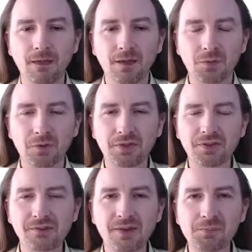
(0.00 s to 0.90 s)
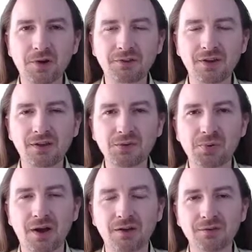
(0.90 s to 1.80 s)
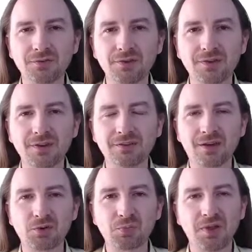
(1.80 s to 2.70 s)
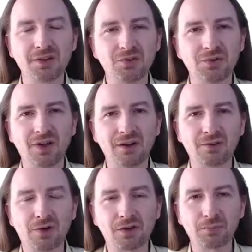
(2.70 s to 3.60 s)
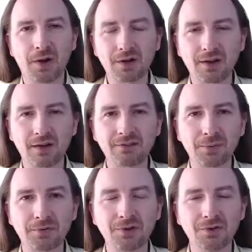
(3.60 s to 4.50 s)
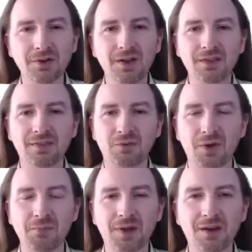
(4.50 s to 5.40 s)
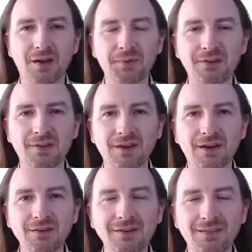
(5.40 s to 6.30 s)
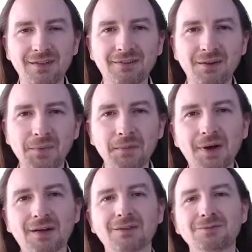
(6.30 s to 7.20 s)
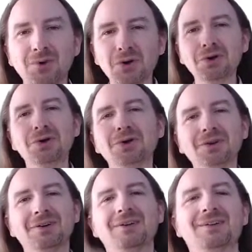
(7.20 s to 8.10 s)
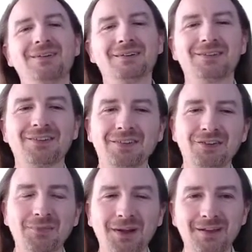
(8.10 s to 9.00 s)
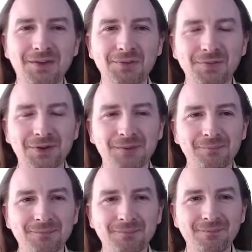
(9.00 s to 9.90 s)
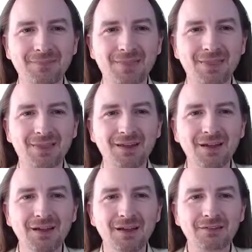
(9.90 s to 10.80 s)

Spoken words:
One of the things I'm particularly proud of is I replied to a .NET Rocks podcast episode. They read my comment on the air, and they sent me a mug. Woohoo! So there's my claim to fame. So